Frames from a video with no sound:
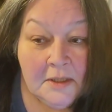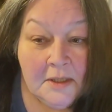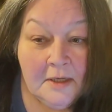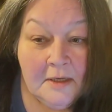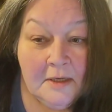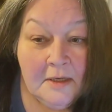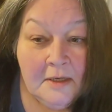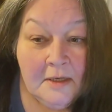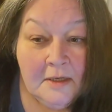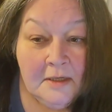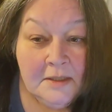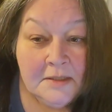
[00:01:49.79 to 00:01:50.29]

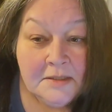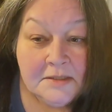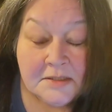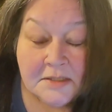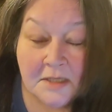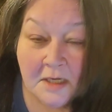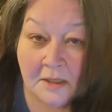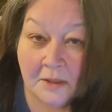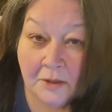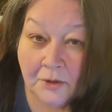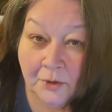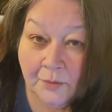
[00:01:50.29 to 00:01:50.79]
And it's
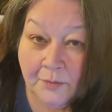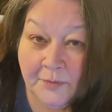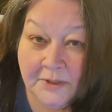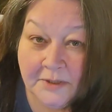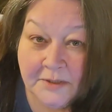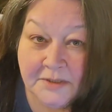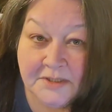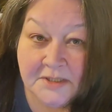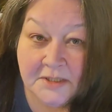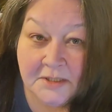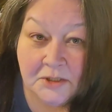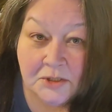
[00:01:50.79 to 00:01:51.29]
not going to be a
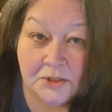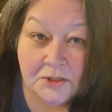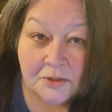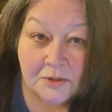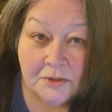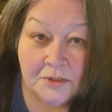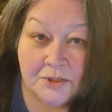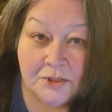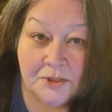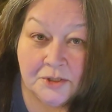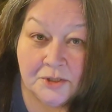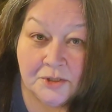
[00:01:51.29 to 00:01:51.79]

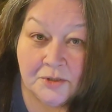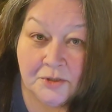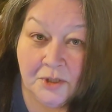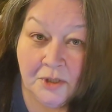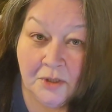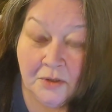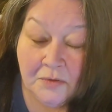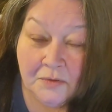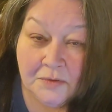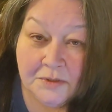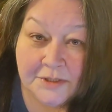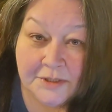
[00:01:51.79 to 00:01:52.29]
tincture. As you
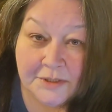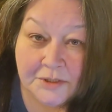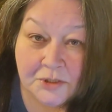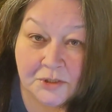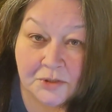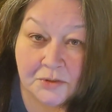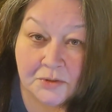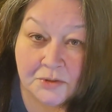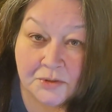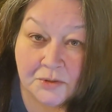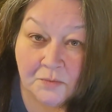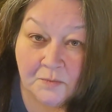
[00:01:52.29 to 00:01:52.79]
know,
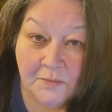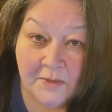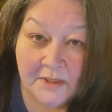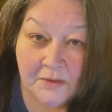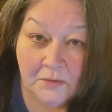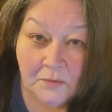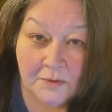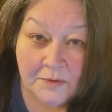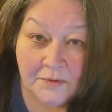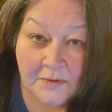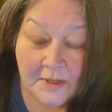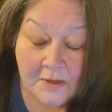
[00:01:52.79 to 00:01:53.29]
tinctures are made
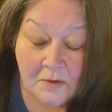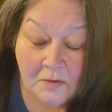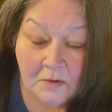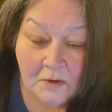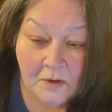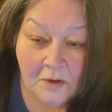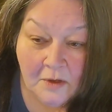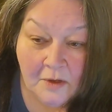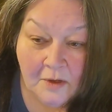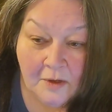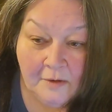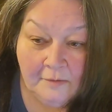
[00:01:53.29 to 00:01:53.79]
with
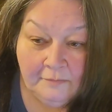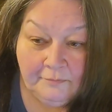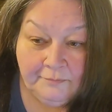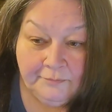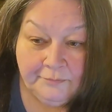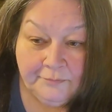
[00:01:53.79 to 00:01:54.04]
alcohol,